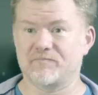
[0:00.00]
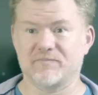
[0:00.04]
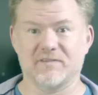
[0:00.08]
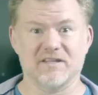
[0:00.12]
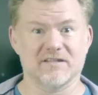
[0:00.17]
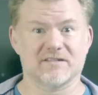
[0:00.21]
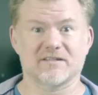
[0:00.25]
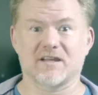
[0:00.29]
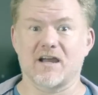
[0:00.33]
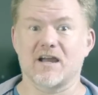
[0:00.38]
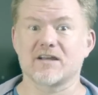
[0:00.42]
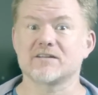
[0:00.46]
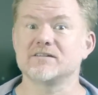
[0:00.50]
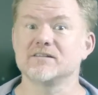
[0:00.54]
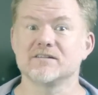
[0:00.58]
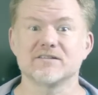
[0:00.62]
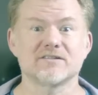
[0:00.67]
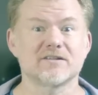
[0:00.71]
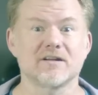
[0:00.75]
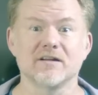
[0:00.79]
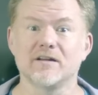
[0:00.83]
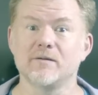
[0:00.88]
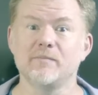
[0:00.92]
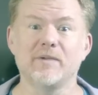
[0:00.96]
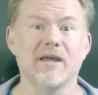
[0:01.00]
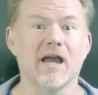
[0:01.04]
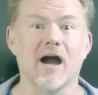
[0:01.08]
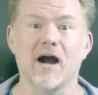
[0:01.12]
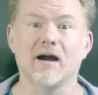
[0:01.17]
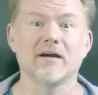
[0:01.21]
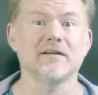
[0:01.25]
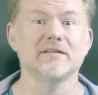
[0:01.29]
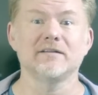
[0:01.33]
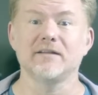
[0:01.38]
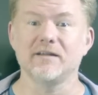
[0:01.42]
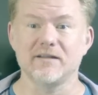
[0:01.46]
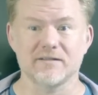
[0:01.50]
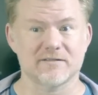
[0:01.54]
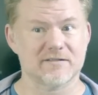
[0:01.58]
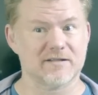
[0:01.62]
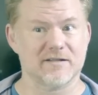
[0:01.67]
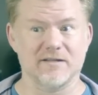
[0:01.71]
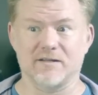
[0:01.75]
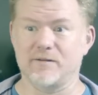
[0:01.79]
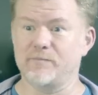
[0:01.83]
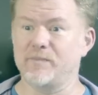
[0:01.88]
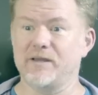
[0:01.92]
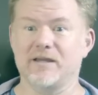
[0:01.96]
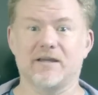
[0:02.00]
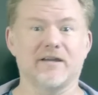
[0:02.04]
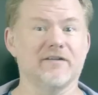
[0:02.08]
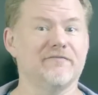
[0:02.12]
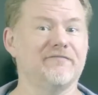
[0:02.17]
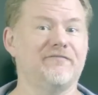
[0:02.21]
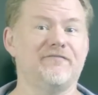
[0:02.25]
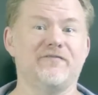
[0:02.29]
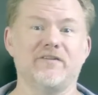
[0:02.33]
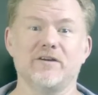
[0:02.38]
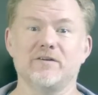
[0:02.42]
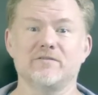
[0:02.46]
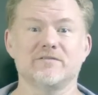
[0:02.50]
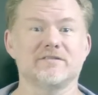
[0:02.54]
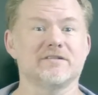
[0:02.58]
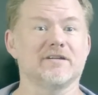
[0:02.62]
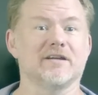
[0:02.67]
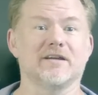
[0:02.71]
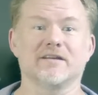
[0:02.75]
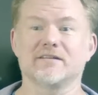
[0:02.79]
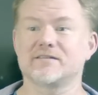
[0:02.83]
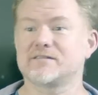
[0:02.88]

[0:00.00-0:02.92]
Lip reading: Discussion is going to be ugly, it's going to be confusing,